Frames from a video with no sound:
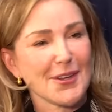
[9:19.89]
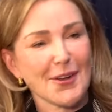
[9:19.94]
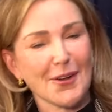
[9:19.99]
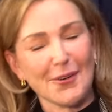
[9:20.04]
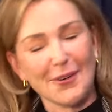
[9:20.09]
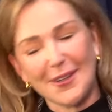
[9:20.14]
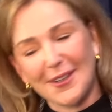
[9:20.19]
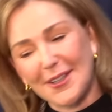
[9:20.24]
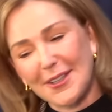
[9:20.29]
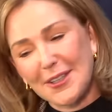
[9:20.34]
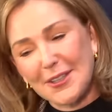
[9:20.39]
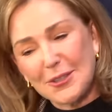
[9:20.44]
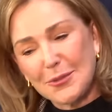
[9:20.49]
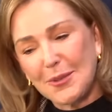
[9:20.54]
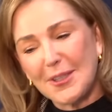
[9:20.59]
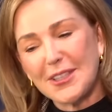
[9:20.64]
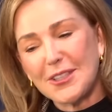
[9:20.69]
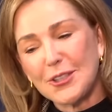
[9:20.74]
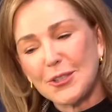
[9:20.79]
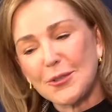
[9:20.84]
you know,
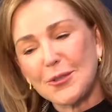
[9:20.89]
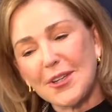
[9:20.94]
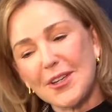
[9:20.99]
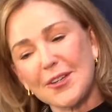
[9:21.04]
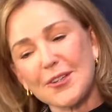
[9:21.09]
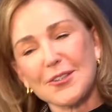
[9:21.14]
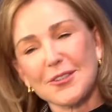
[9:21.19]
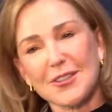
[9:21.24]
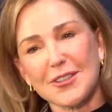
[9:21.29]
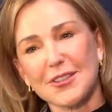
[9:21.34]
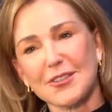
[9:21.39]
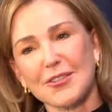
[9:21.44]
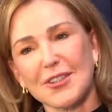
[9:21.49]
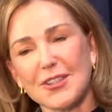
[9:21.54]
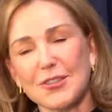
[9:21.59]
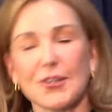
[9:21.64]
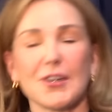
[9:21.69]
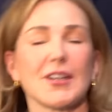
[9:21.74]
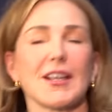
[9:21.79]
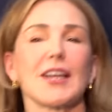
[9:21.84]
22 years since
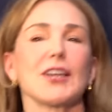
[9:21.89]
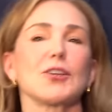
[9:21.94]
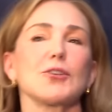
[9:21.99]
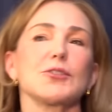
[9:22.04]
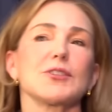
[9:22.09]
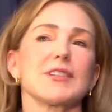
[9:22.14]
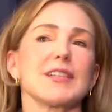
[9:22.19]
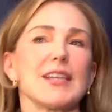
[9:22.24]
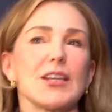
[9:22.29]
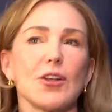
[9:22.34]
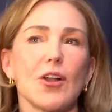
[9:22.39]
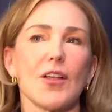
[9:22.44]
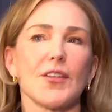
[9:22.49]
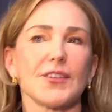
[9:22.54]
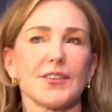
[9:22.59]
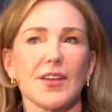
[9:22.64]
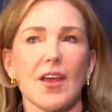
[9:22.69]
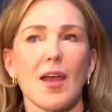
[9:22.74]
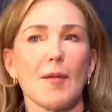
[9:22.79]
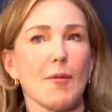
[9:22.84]
Frasier. Like you see it all the
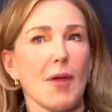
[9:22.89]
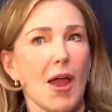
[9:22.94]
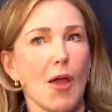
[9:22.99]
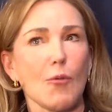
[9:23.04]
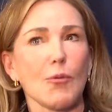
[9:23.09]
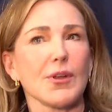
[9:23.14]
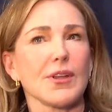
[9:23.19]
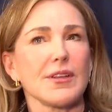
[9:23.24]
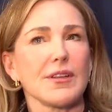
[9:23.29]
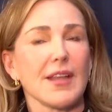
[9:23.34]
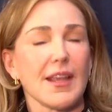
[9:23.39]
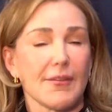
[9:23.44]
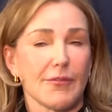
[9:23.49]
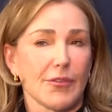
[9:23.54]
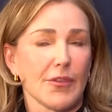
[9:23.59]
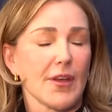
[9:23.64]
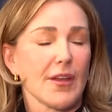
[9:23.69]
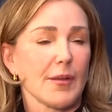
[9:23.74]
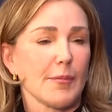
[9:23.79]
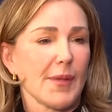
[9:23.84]
time. I wouldn't have
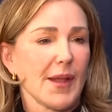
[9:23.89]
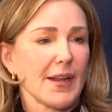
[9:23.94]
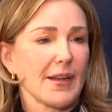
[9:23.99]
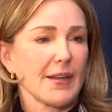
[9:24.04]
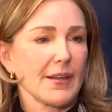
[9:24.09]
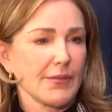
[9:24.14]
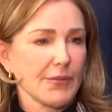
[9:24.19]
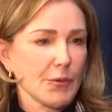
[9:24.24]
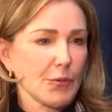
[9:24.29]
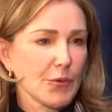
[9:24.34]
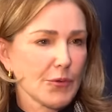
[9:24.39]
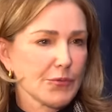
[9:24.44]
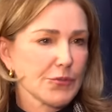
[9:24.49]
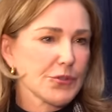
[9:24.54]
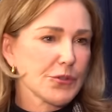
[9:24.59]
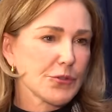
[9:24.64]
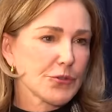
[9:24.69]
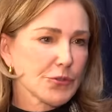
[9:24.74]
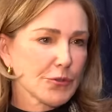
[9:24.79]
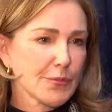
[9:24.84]
thought about it if it weren't for
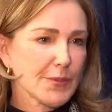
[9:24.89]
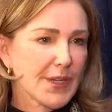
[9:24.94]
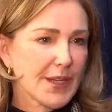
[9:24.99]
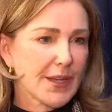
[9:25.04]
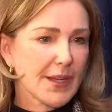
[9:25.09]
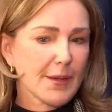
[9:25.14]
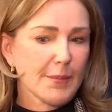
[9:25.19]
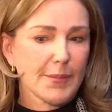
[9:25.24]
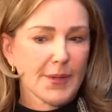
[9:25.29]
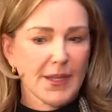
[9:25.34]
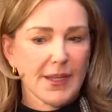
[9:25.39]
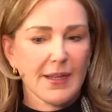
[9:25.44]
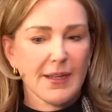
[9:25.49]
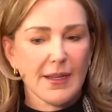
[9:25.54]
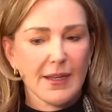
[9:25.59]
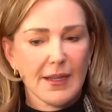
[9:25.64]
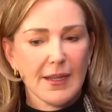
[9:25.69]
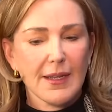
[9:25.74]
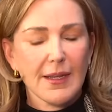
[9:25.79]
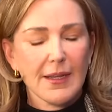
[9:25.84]
social media, but
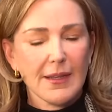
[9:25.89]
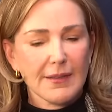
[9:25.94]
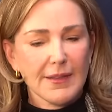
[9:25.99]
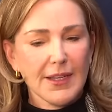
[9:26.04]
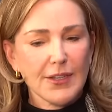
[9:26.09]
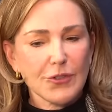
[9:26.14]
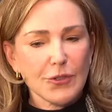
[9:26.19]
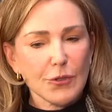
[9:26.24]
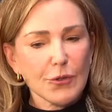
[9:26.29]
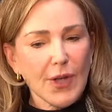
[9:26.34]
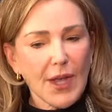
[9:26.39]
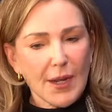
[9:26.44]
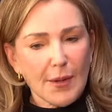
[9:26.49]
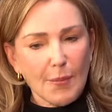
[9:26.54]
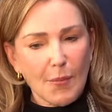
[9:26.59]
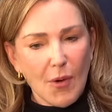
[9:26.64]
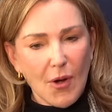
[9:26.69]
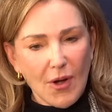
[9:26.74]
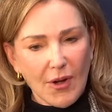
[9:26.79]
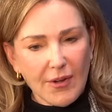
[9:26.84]
they do kind of
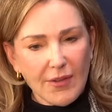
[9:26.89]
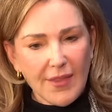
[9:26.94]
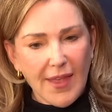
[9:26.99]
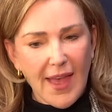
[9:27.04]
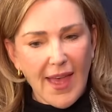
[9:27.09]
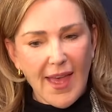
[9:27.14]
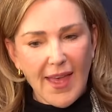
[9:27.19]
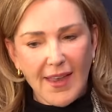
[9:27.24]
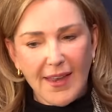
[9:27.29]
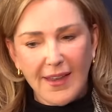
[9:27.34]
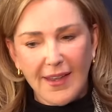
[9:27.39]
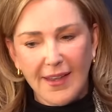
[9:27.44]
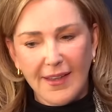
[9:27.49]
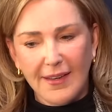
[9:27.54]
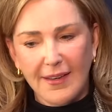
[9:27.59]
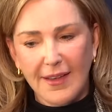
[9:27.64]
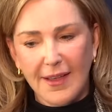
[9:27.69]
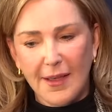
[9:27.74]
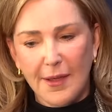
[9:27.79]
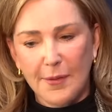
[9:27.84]
mark that,
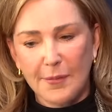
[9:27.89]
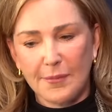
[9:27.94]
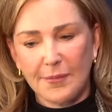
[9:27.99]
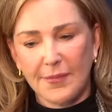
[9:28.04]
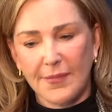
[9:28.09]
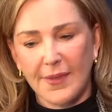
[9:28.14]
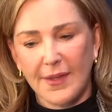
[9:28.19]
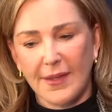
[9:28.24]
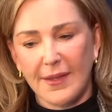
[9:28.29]
and um,